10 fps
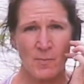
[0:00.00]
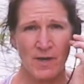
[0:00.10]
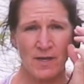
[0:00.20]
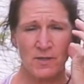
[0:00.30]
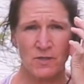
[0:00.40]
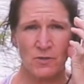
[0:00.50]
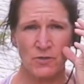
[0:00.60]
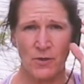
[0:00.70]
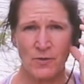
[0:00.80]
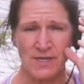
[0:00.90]
But you'll
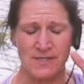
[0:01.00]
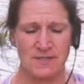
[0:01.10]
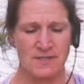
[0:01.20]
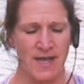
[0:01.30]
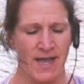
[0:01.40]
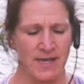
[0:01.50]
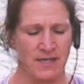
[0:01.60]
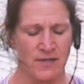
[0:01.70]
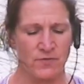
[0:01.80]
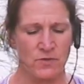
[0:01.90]
notice that
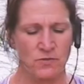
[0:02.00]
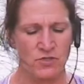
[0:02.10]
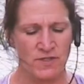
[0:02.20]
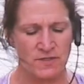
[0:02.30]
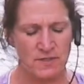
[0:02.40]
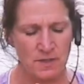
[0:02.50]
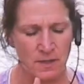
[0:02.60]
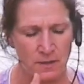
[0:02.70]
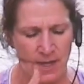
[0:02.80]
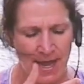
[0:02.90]
if you just
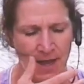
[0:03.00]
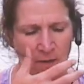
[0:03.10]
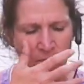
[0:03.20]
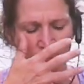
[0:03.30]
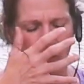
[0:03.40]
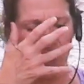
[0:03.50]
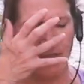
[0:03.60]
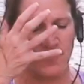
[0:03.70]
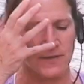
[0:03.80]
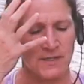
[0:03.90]
allow the
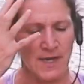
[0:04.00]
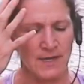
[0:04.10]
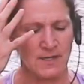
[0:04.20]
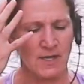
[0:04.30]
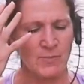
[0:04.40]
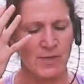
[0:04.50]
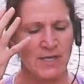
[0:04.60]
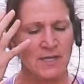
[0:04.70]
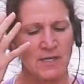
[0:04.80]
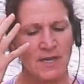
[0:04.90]
breath to kind of come
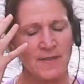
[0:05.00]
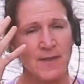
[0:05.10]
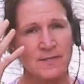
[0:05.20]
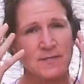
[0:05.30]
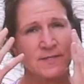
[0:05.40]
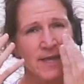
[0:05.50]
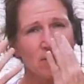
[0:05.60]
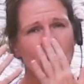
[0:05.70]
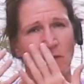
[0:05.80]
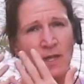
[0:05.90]
in and then
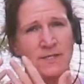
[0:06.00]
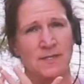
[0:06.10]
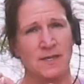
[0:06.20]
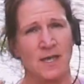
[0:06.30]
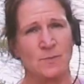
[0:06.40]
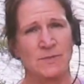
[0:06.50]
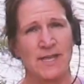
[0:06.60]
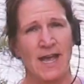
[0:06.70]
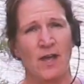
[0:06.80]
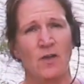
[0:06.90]
settle as it comes
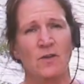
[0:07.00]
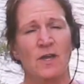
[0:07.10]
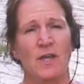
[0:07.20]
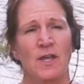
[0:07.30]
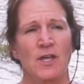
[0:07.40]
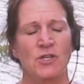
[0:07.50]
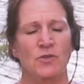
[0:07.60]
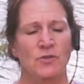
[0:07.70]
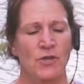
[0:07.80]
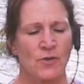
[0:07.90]
out,
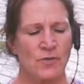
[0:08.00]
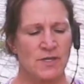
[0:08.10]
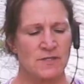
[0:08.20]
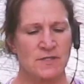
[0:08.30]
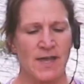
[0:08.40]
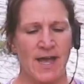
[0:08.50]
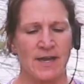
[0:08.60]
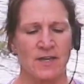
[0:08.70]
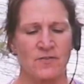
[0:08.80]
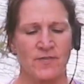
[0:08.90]
you'll notice
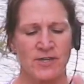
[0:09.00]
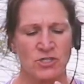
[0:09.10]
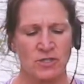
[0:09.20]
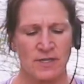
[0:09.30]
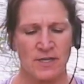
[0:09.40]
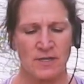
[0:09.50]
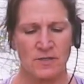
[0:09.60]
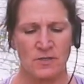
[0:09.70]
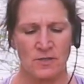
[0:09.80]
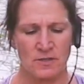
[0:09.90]
that eventually
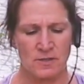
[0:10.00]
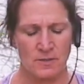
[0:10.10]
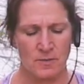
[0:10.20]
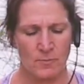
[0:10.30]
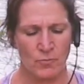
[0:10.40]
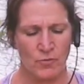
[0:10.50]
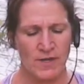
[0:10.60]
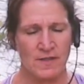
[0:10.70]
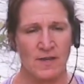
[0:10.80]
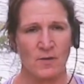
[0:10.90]
your
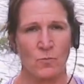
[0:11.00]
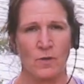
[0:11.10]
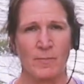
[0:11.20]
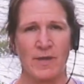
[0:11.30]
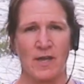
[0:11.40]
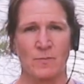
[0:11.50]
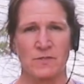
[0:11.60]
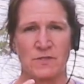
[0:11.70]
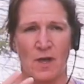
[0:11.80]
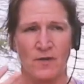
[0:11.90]
breathing will become
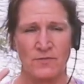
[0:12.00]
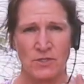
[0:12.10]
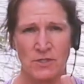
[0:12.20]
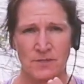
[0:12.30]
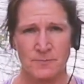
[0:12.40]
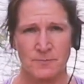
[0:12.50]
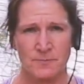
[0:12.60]
softer